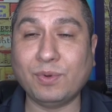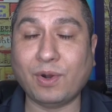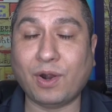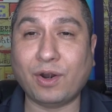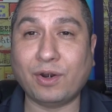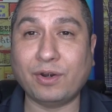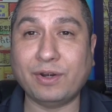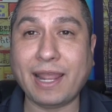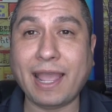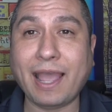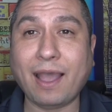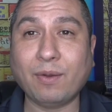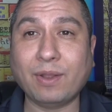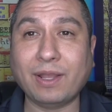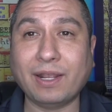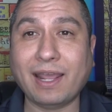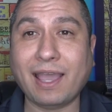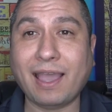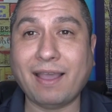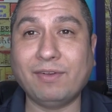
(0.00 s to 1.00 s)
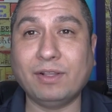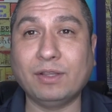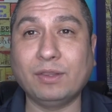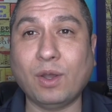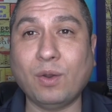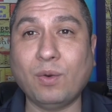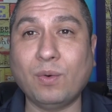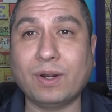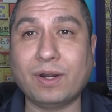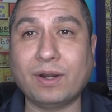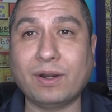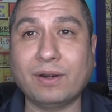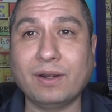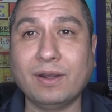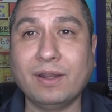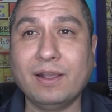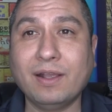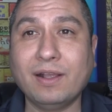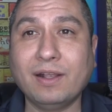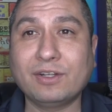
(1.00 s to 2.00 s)
are now going to have a lower
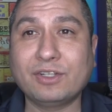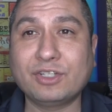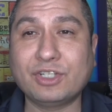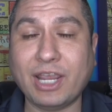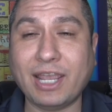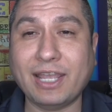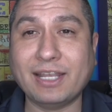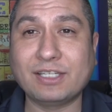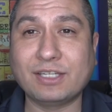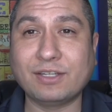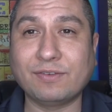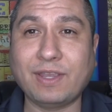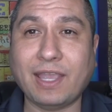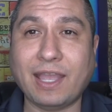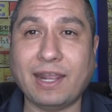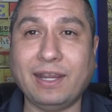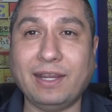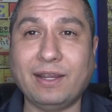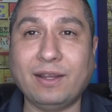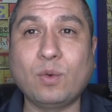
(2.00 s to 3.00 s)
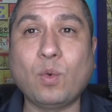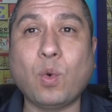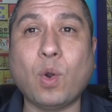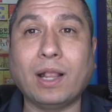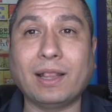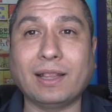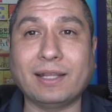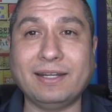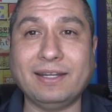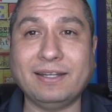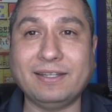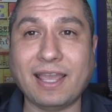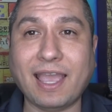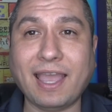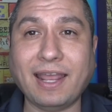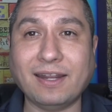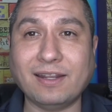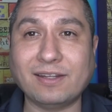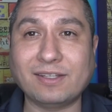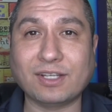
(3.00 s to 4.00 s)
chance of getting quality
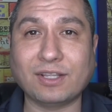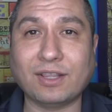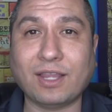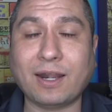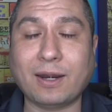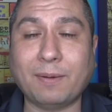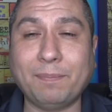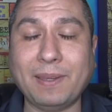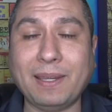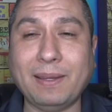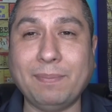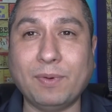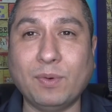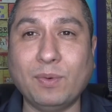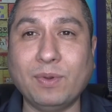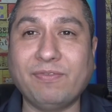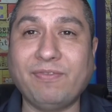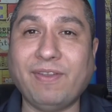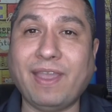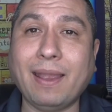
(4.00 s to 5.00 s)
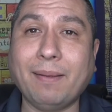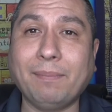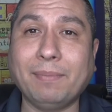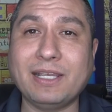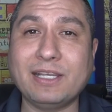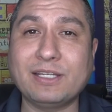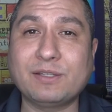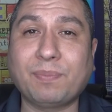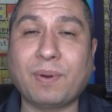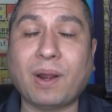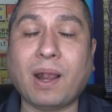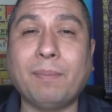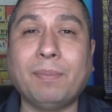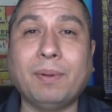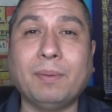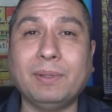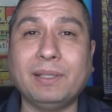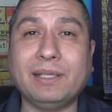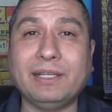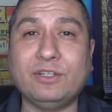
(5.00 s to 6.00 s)
tenants. A lot of people with families
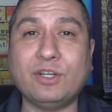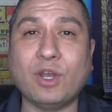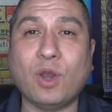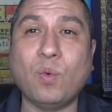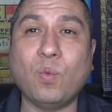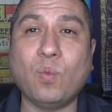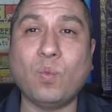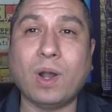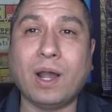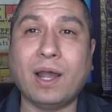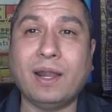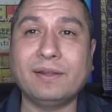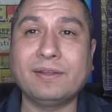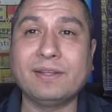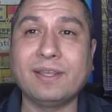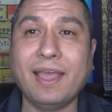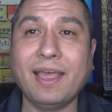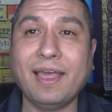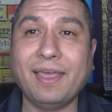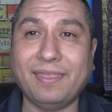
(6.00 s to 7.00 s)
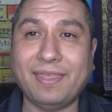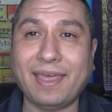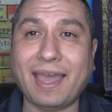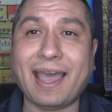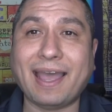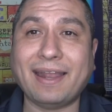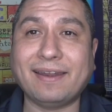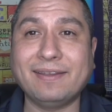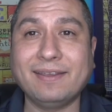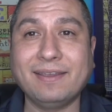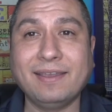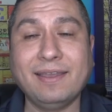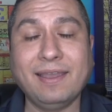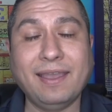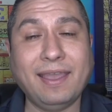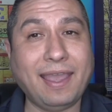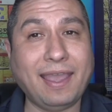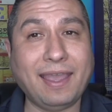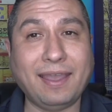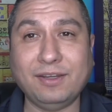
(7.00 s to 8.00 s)
probably don't want that.
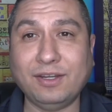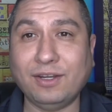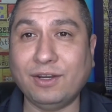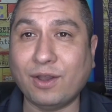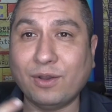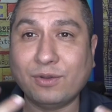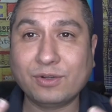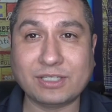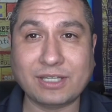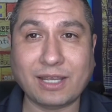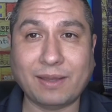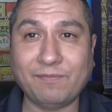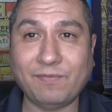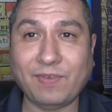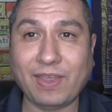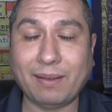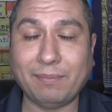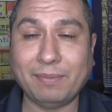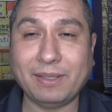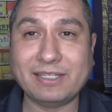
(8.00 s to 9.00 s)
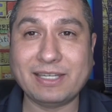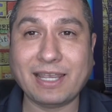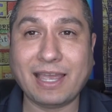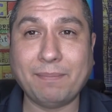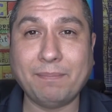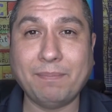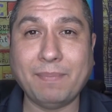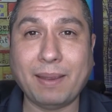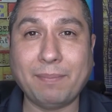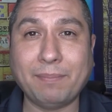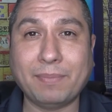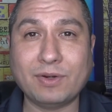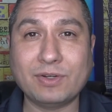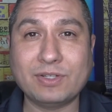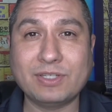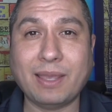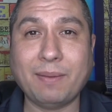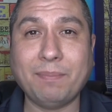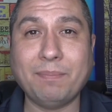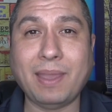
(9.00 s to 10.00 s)
And you know, some families have
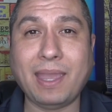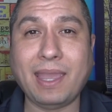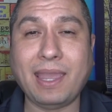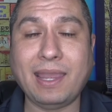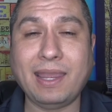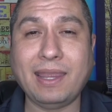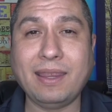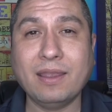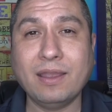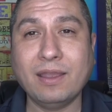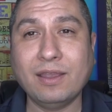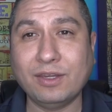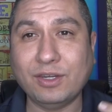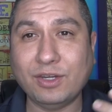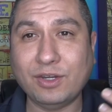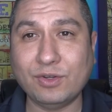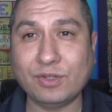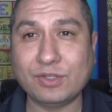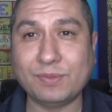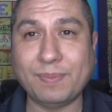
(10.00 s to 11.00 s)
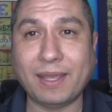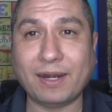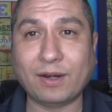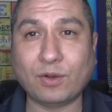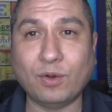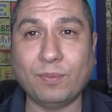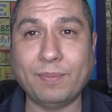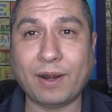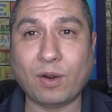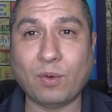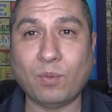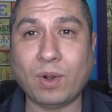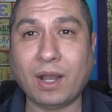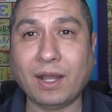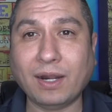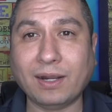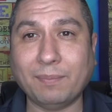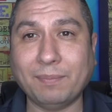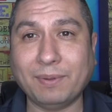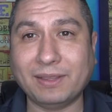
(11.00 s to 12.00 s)
members that may use medical
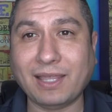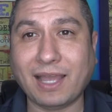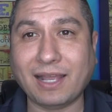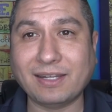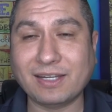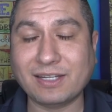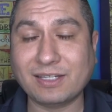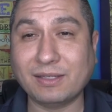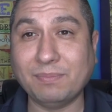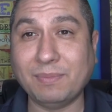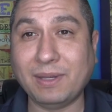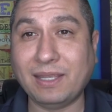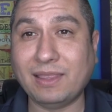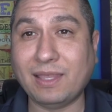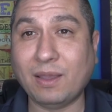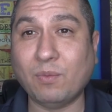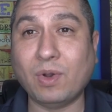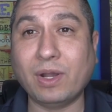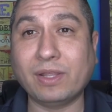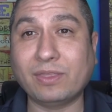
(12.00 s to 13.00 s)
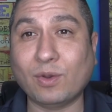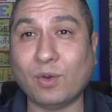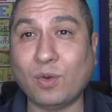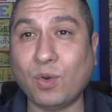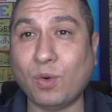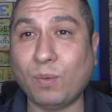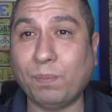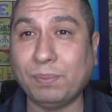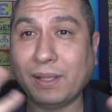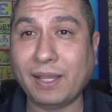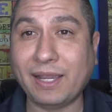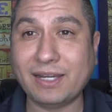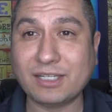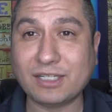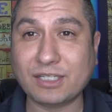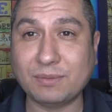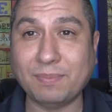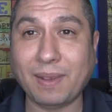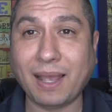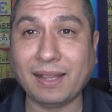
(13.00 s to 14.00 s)
marijuana, but that doesn't mean they want the whole place
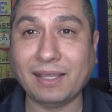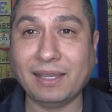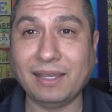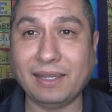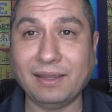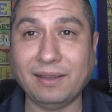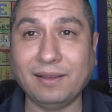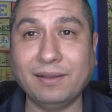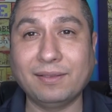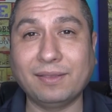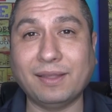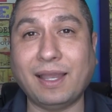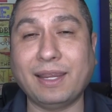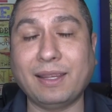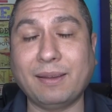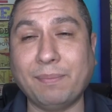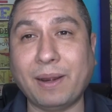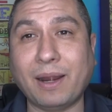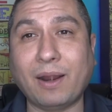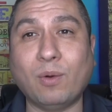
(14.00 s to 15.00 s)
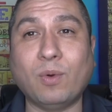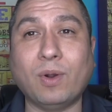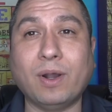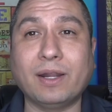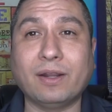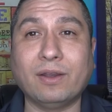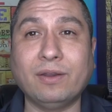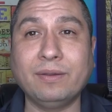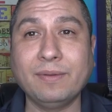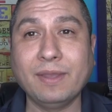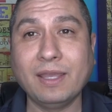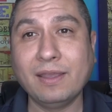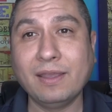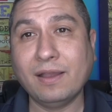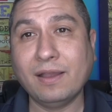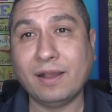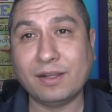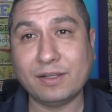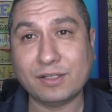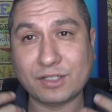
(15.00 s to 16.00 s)
smelling like marijuana,
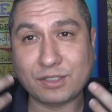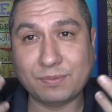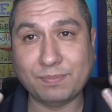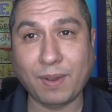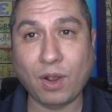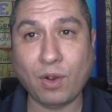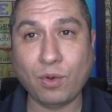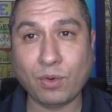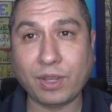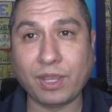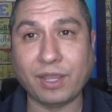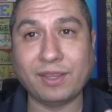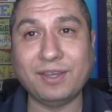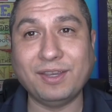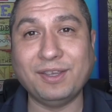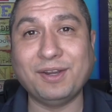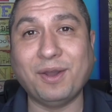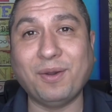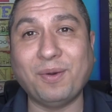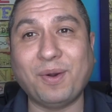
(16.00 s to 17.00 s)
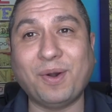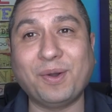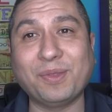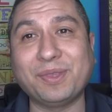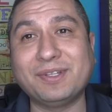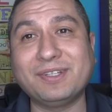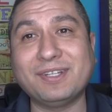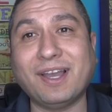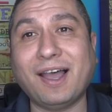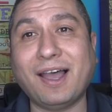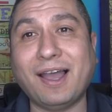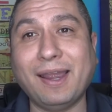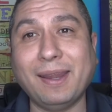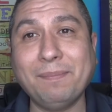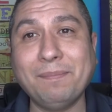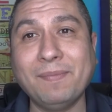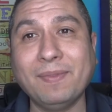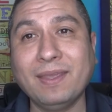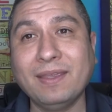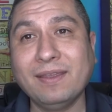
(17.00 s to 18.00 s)
smoke, you know, all the
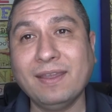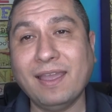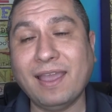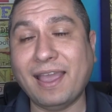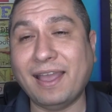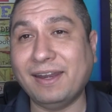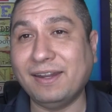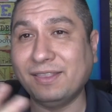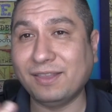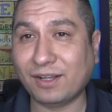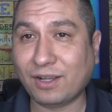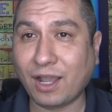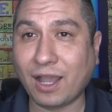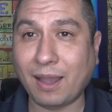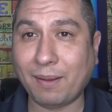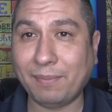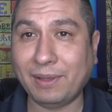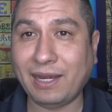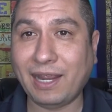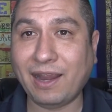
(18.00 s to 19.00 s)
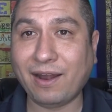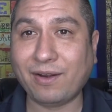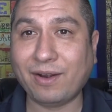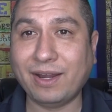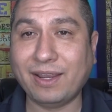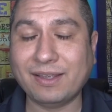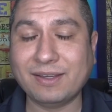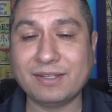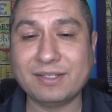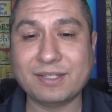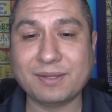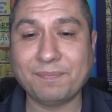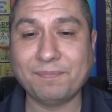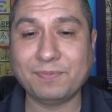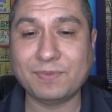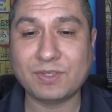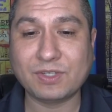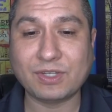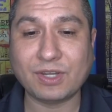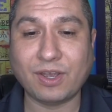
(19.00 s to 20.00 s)
time and in the common areas.
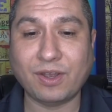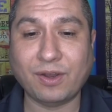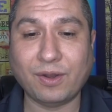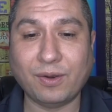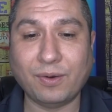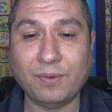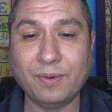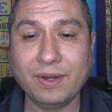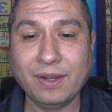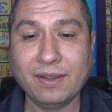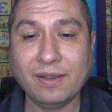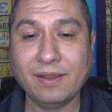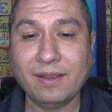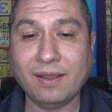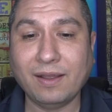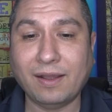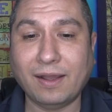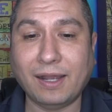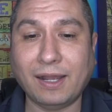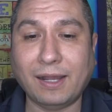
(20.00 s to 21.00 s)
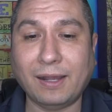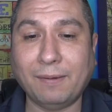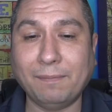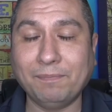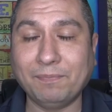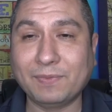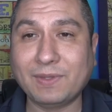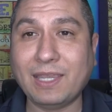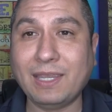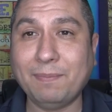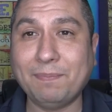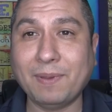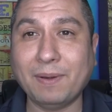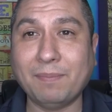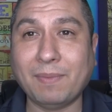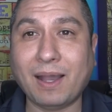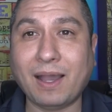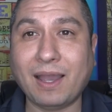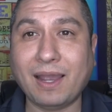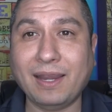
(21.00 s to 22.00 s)
So keep in
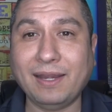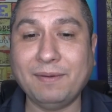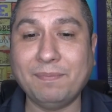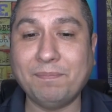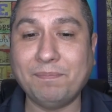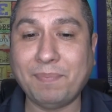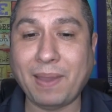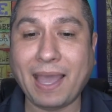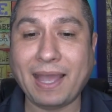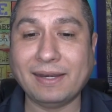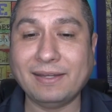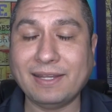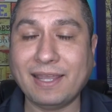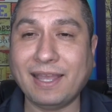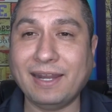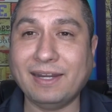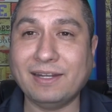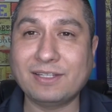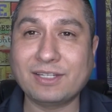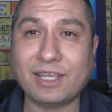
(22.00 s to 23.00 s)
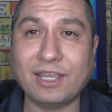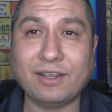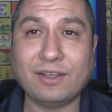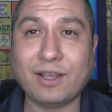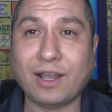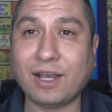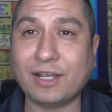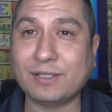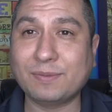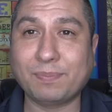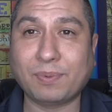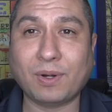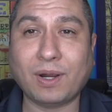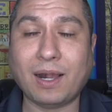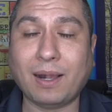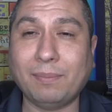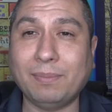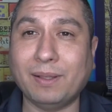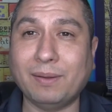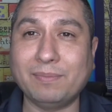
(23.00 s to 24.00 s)
mind, bad tenants can cause
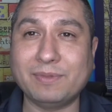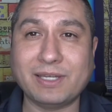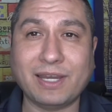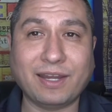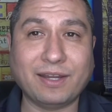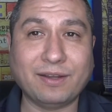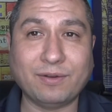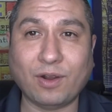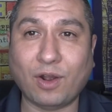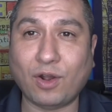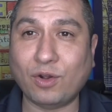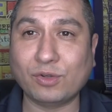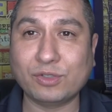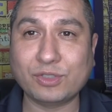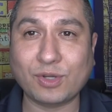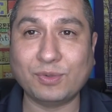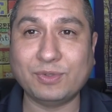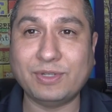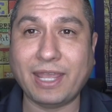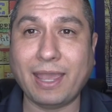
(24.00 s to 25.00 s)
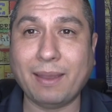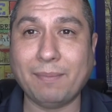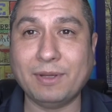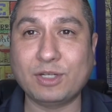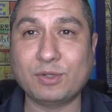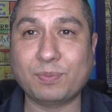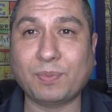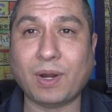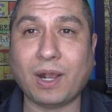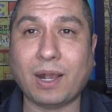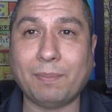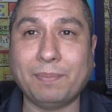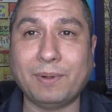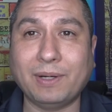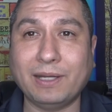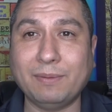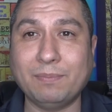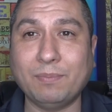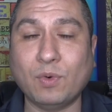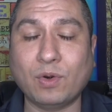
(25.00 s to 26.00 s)
problems. They also damage
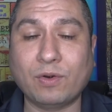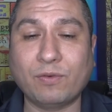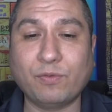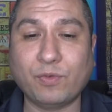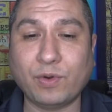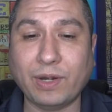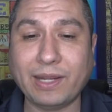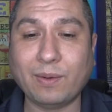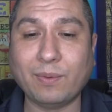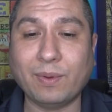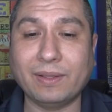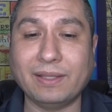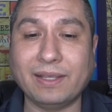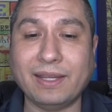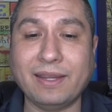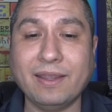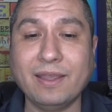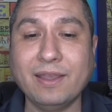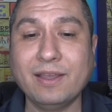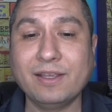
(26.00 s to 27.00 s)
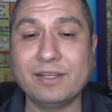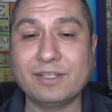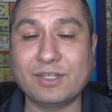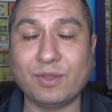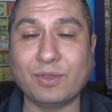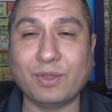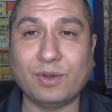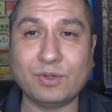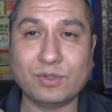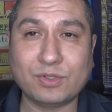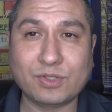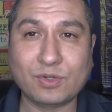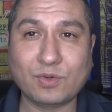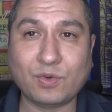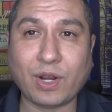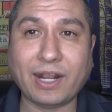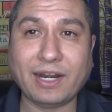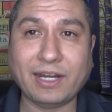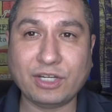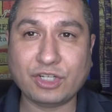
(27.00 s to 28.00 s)
property more frequently. So those
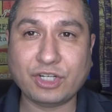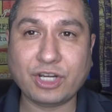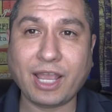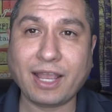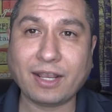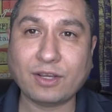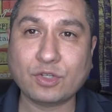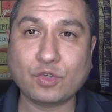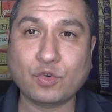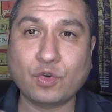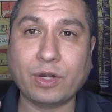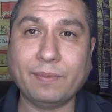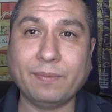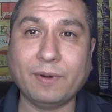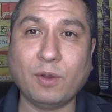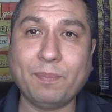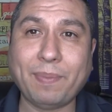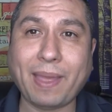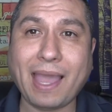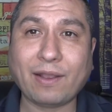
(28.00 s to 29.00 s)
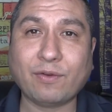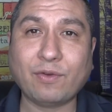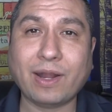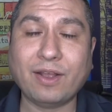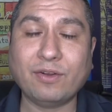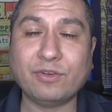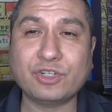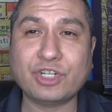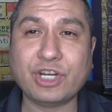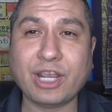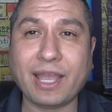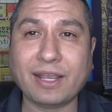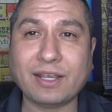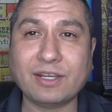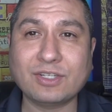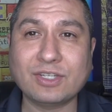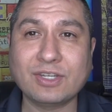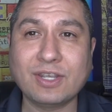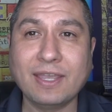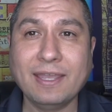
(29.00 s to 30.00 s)
credit checks, criminal background checks,